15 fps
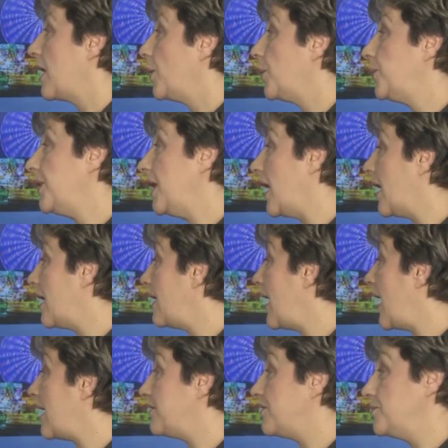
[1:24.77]
We are
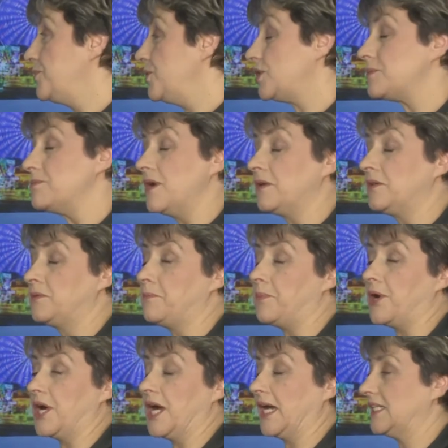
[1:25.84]
at the amusement
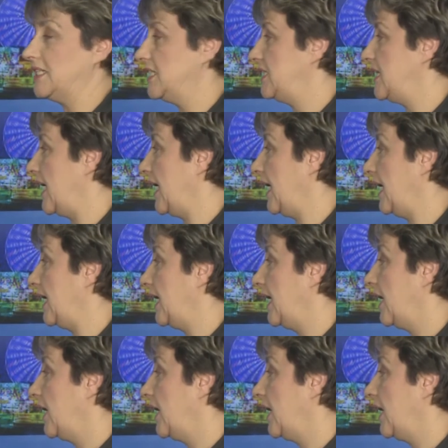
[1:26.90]
park today.